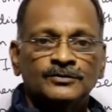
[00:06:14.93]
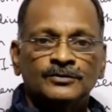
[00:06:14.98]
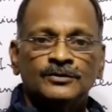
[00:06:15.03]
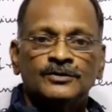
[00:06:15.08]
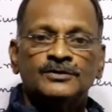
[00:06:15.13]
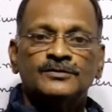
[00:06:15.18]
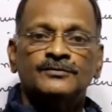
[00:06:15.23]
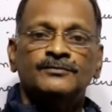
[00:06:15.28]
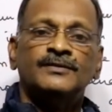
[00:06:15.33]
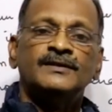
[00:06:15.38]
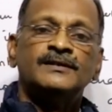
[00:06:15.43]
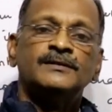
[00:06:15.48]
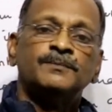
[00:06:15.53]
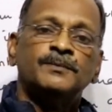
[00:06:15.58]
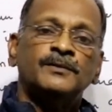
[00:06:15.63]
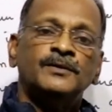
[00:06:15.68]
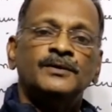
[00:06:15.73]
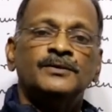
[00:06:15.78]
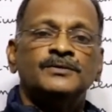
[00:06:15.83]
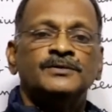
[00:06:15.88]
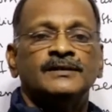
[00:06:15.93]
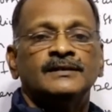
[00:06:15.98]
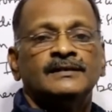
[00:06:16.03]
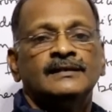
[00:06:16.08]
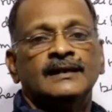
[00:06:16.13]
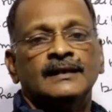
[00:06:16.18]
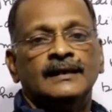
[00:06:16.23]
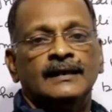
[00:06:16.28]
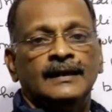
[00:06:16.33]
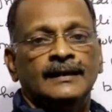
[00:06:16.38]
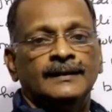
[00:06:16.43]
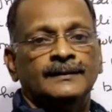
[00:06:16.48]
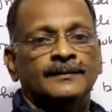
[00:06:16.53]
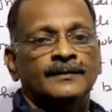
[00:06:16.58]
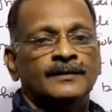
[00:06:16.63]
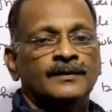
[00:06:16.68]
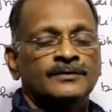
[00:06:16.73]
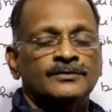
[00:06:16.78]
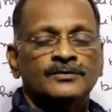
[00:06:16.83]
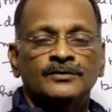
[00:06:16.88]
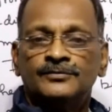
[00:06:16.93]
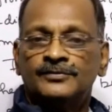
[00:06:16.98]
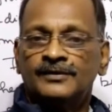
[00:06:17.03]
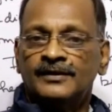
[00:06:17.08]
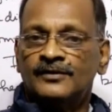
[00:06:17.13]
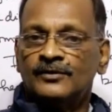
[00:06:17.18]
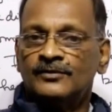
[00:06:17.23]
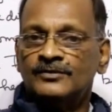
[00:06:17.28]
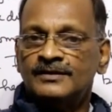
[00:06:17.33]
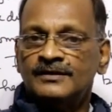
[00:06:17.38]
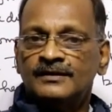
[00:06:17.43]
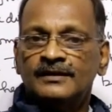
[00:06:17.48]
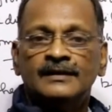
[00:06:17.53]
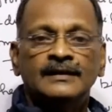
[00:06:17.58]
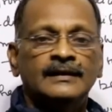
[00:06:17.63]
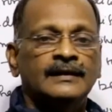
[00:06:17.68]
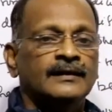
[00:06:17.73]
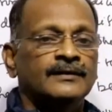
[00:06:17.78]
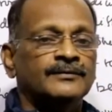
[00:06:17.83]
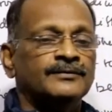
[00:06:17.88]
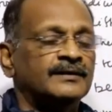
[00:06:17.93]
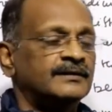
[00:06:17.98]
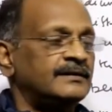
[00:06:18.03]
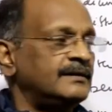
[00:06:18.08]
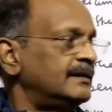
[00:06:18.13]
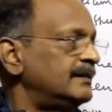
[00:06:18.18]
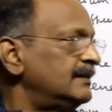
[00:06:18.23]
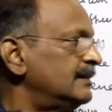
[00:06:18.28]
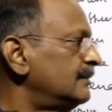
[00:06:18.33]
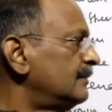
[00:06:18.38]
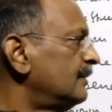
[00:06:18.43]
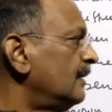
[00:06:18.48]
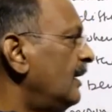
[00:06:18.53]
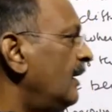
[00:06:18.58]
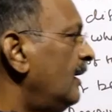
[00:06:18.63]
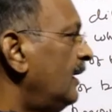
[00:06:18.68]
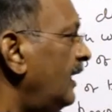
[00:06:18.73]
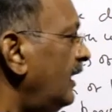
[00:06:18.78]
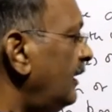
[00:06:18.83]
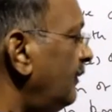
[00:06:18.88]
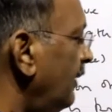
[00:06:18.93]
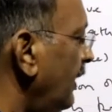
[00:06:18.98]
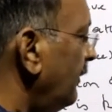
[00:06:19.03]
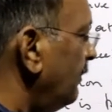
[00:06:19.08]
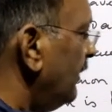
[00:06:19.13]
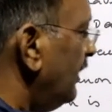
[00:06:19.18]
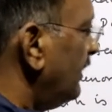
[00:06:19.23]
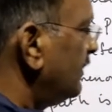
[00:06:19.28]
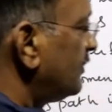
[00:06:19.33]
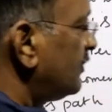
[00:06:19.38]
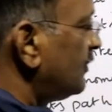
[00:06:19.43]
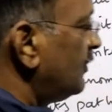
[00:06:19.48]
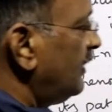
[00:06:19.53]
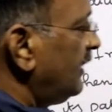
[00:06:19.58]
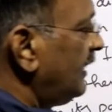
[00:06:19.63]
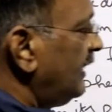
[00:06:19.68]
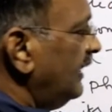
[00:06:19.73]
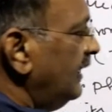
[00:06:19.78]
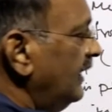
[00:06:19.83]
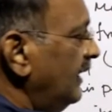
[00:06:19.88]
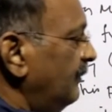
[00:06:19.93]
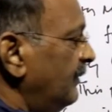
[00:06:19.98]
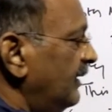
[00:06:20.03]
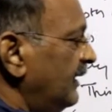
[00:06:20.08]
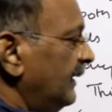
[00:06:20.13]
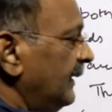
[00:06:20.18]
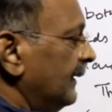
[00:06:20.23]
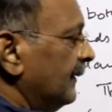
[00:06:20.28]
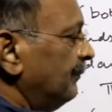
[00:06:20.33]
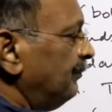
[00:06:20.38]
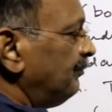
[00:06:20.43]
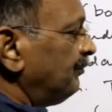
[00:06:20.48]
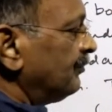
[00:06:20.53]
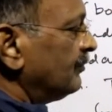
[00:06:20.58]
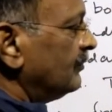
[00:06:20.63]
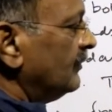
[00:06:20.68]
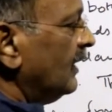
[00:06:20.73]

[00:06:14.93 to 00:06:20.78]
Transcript: the source which producing the light. So frequency never changes. It may pass through any medium.